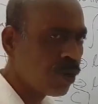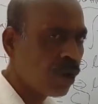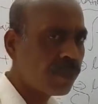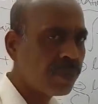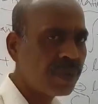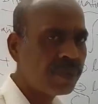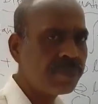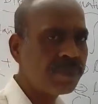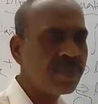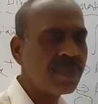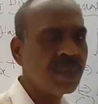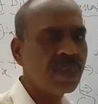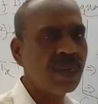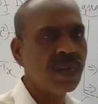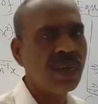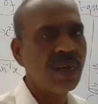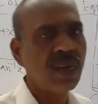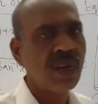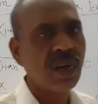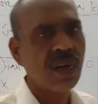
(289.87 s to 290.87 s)
problem,
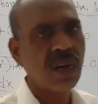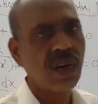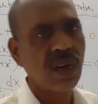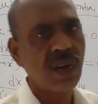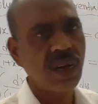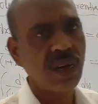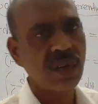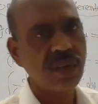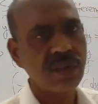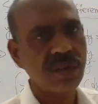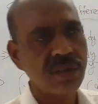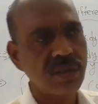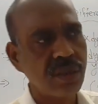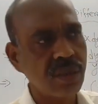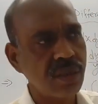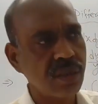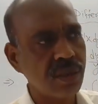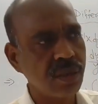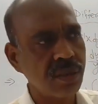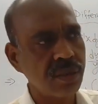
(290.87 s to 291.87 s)
and
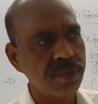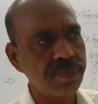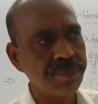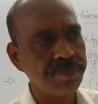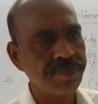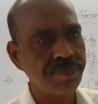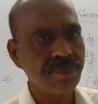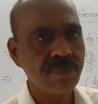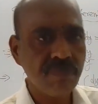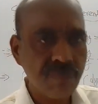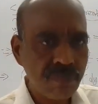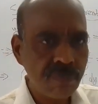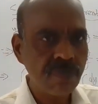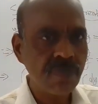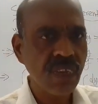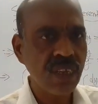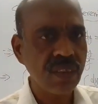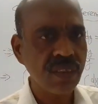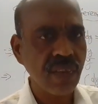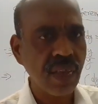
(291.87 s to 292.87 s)
uh,
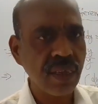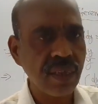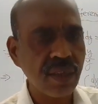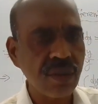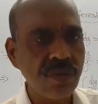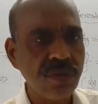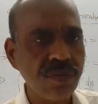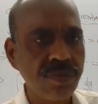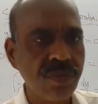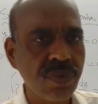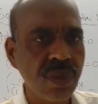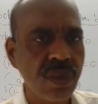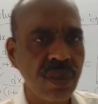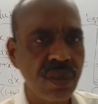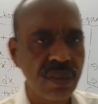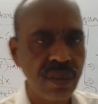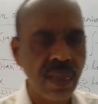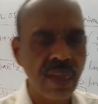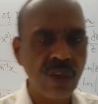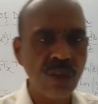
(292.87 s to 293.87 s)
thank you.
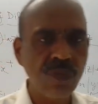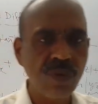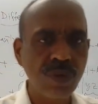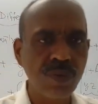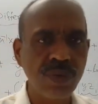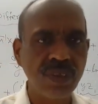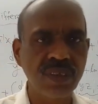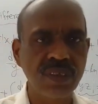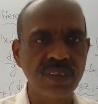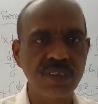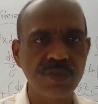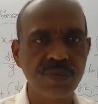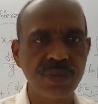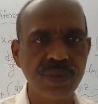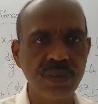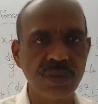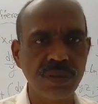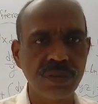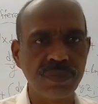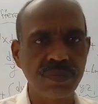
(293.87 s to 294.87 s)
Thank you for watching this
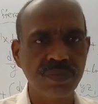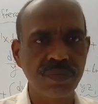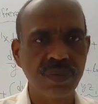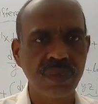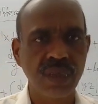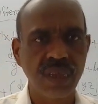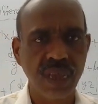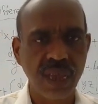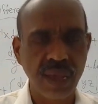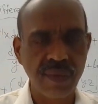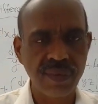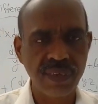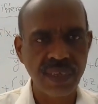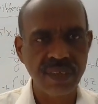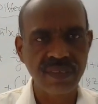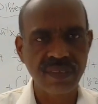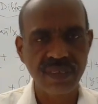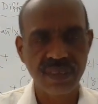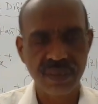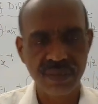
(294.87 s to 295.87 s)
video. Have a
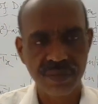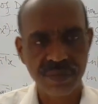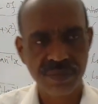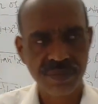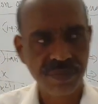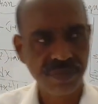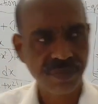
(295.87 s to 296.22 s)
nice day.